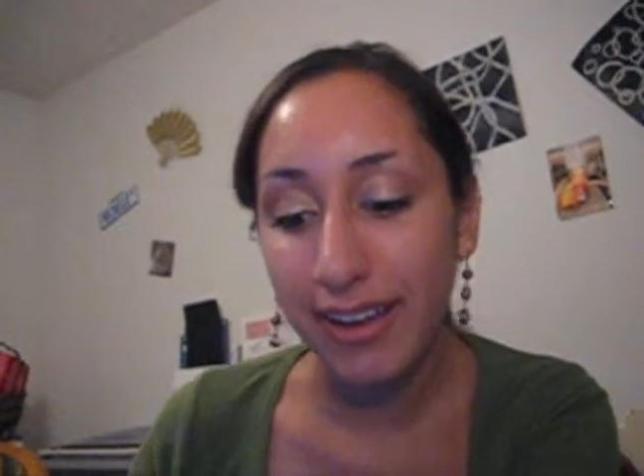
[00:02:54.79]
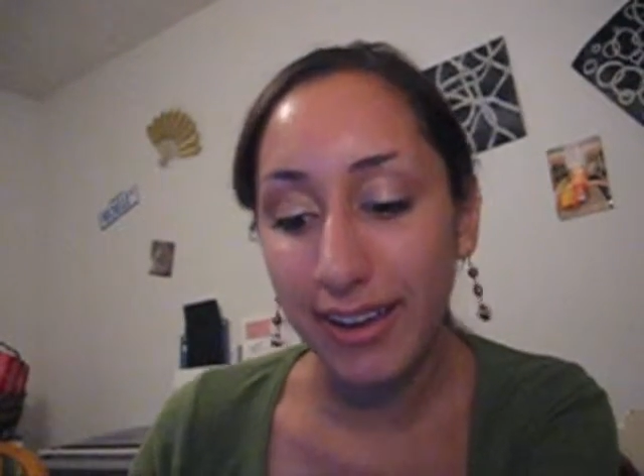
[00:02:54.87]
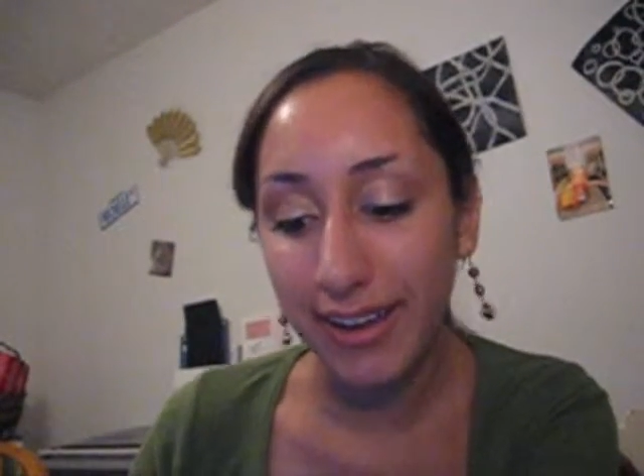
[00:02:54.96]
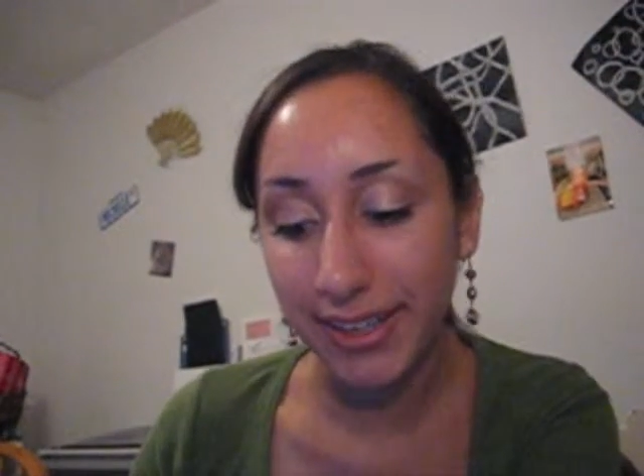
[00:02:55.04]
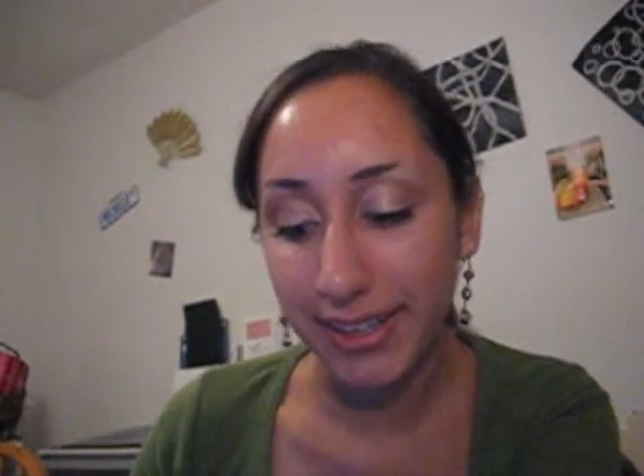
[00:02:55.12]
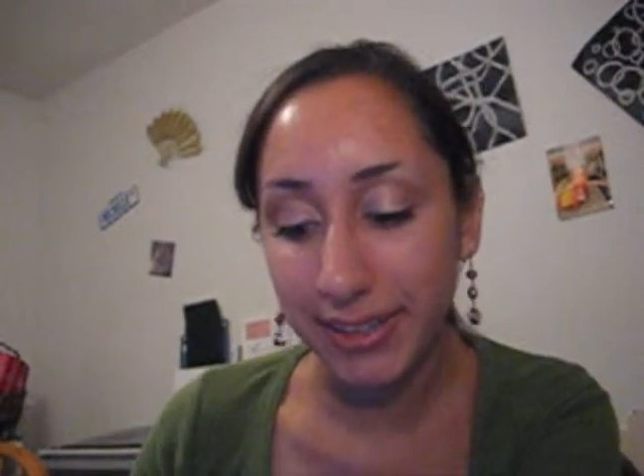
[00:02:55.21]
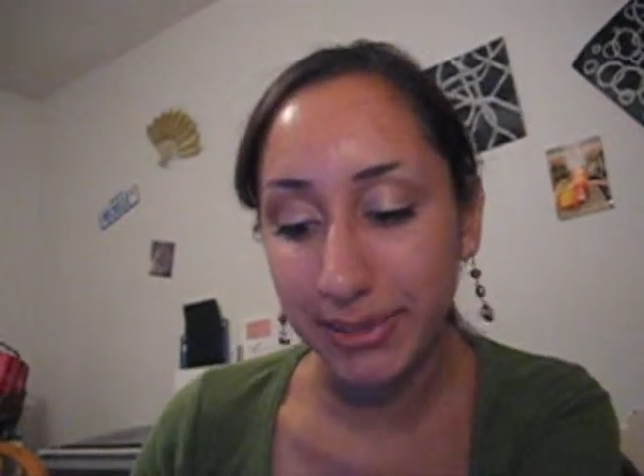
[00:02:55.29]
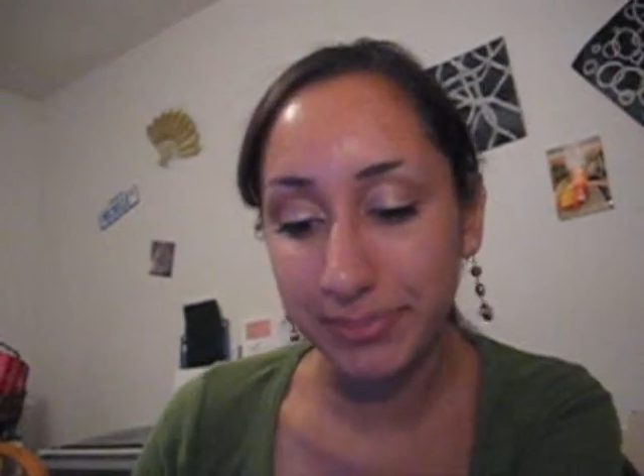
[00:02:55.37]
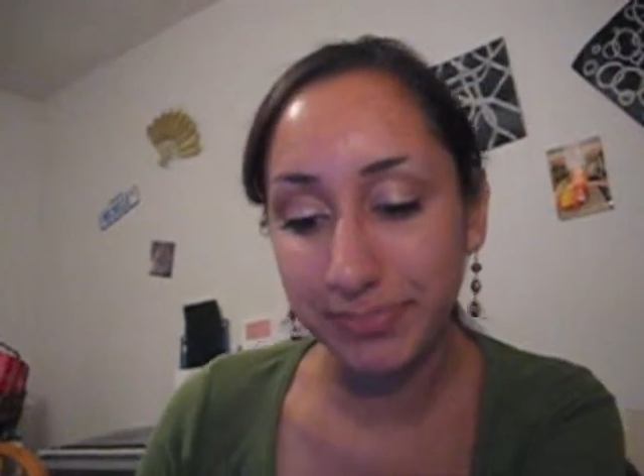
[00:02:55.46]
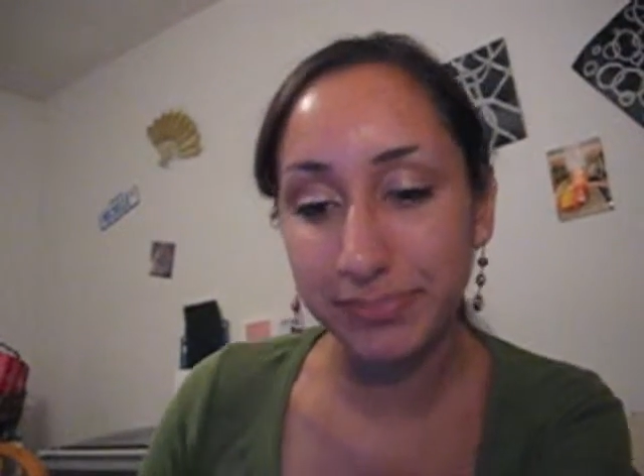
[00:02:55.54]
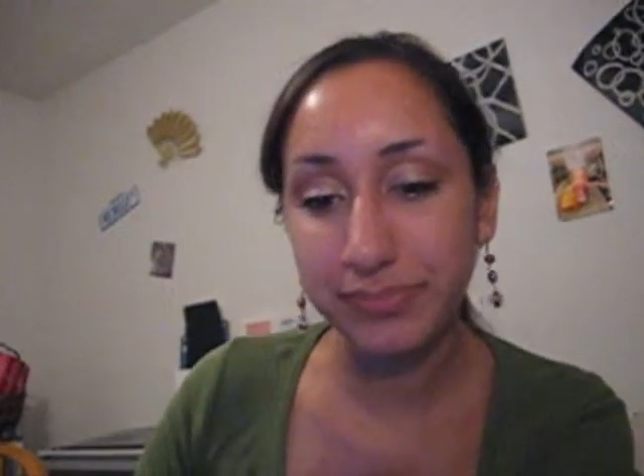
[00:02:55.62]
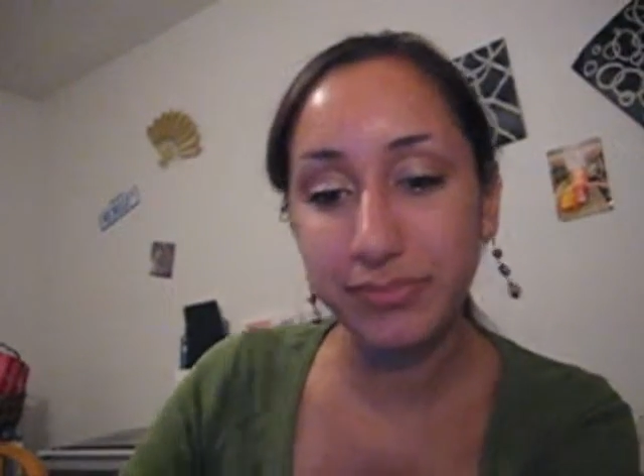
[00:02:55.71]

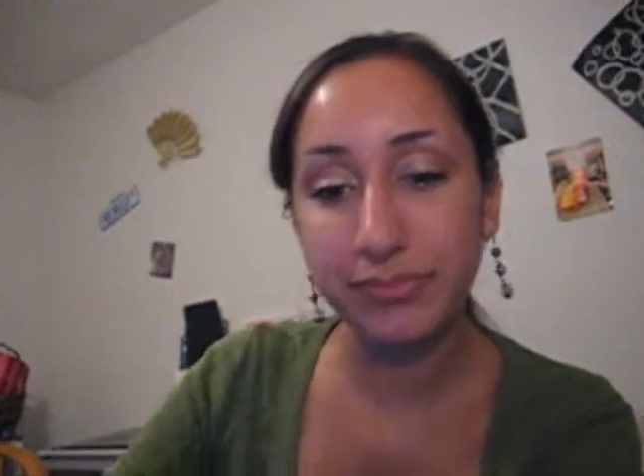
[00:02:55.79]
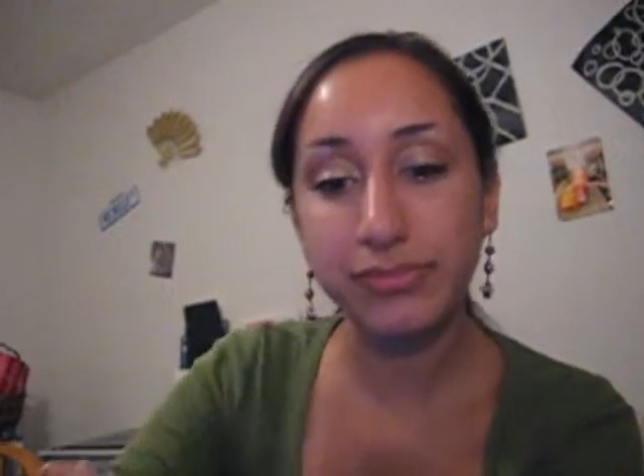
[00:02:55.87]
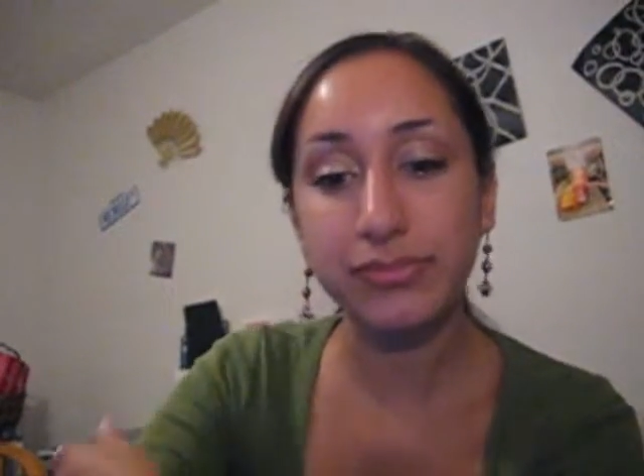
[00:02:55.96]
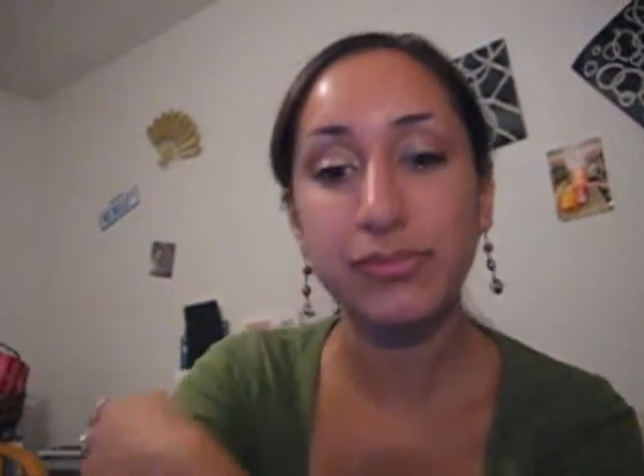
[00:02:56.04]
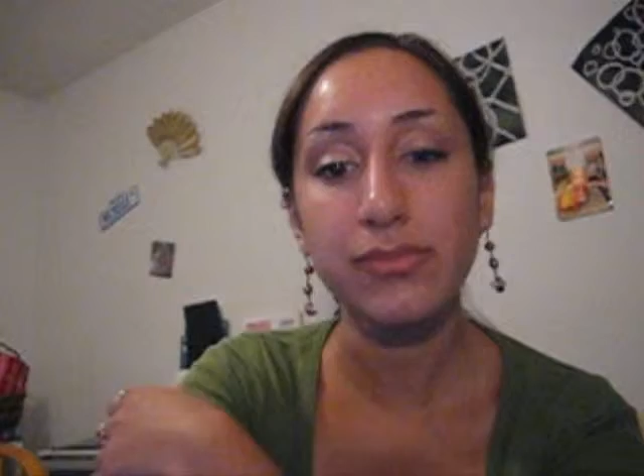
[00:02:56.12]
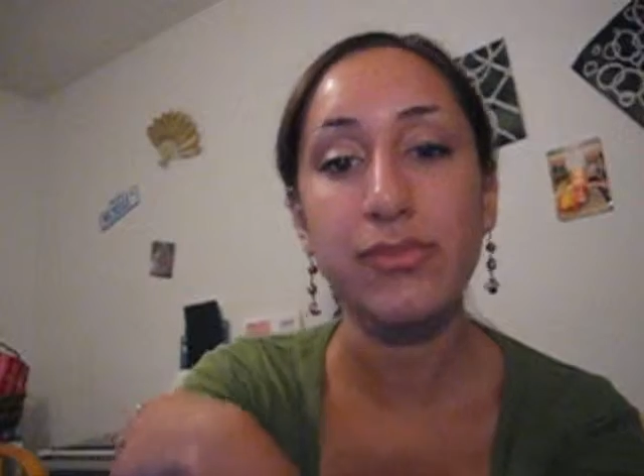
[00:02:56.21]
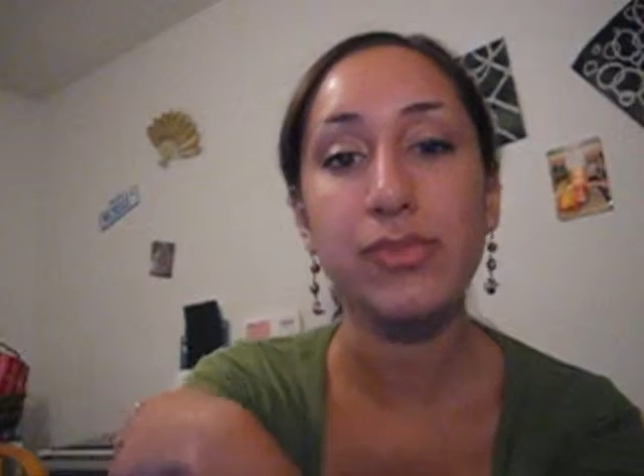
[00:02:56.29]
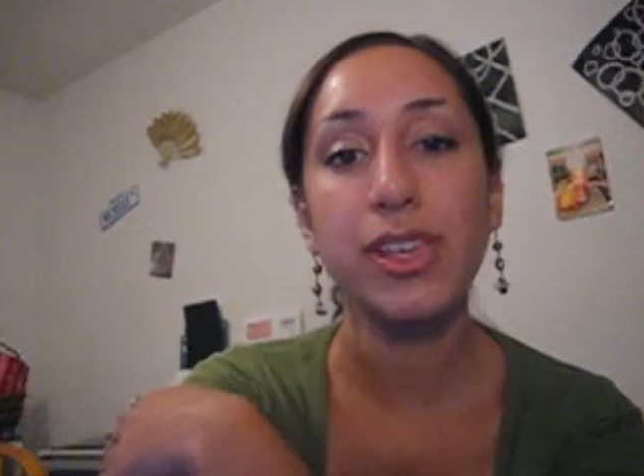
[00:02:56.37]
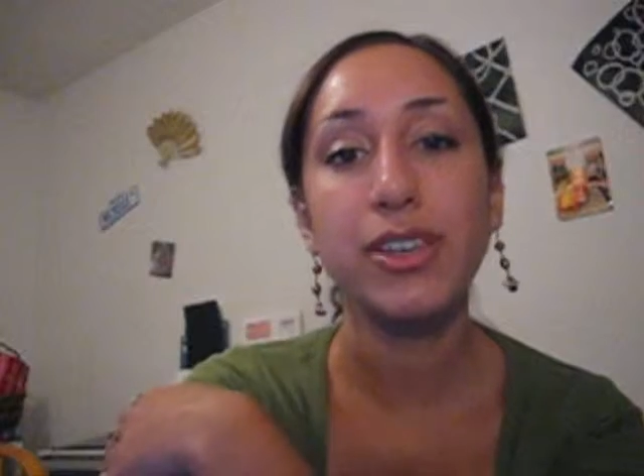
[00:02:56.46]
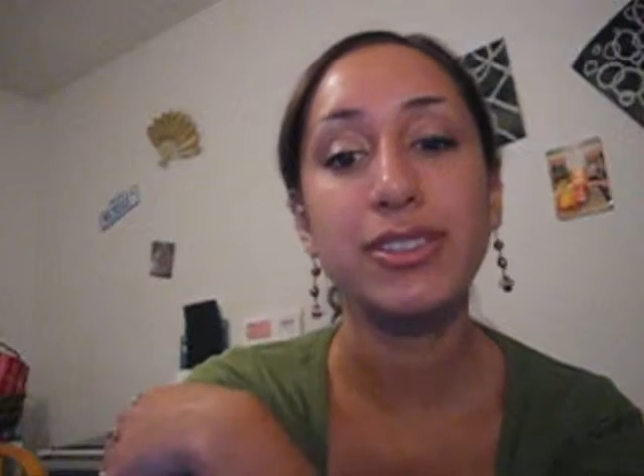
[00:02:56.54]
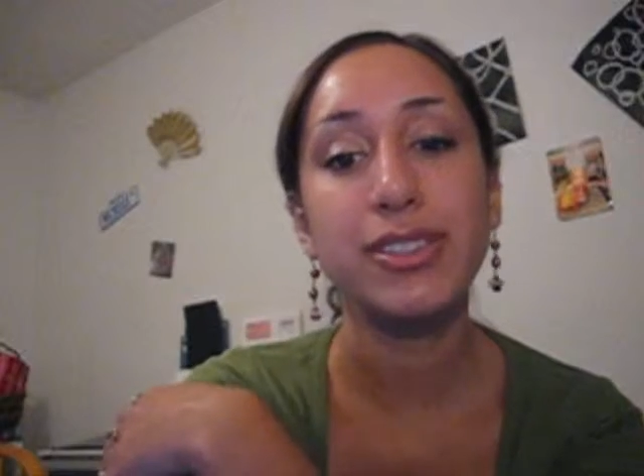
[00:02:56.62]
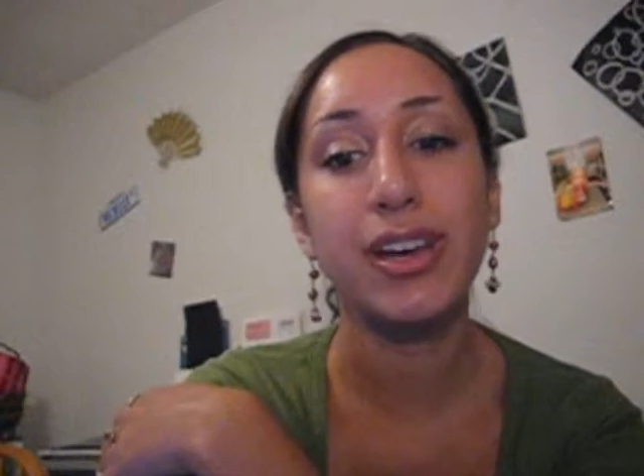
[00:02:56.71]

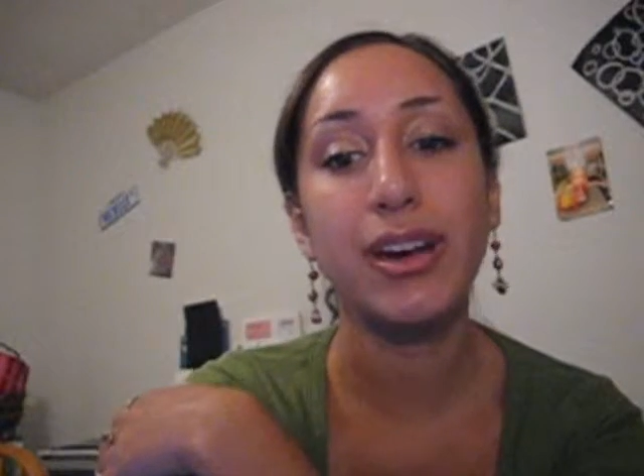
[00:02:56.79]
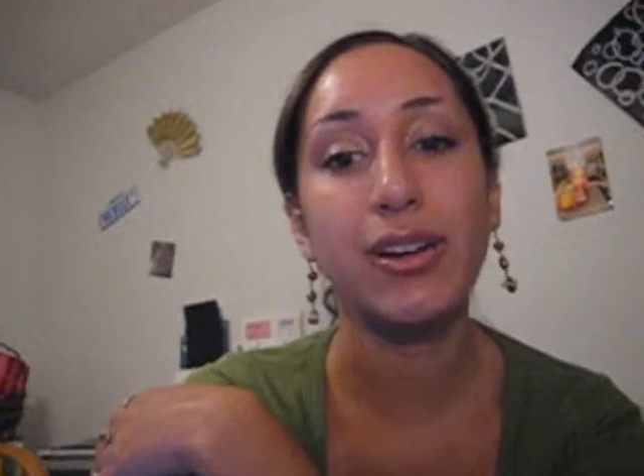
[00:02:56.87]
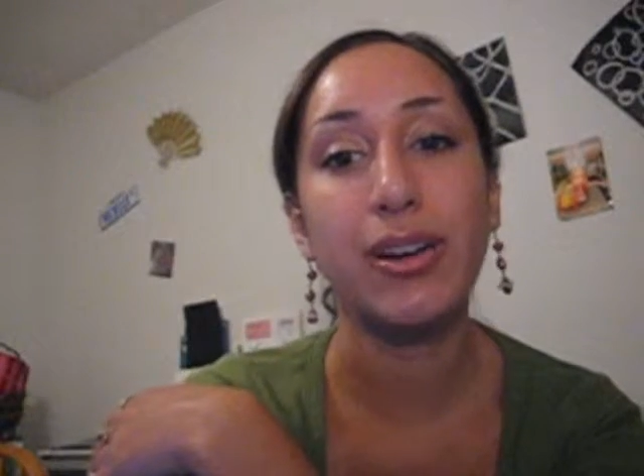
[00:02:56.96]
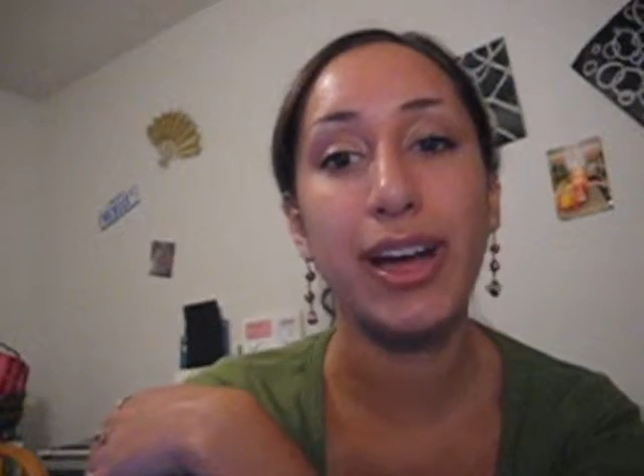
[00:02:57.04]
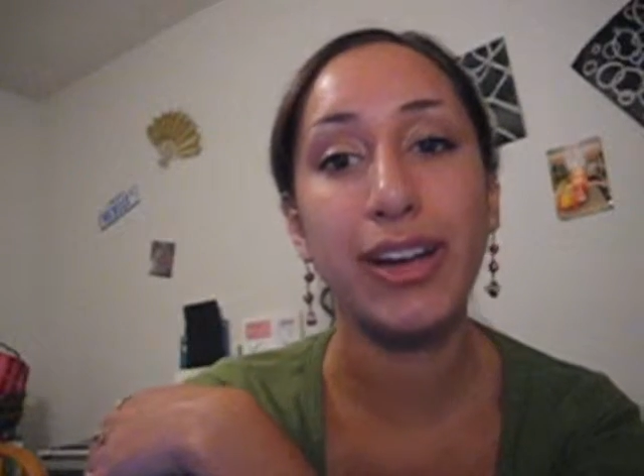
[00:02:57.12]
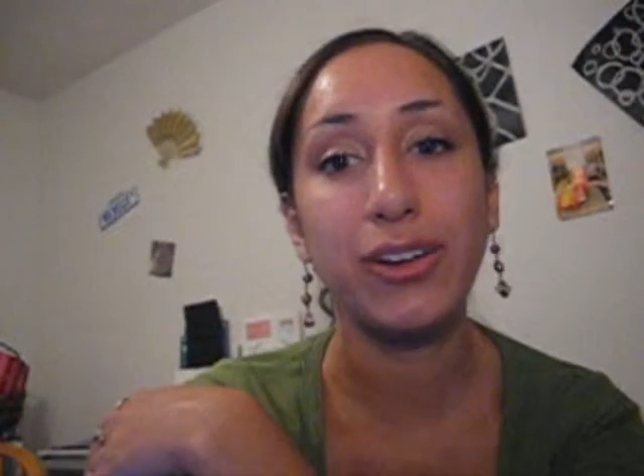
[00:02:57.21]
So I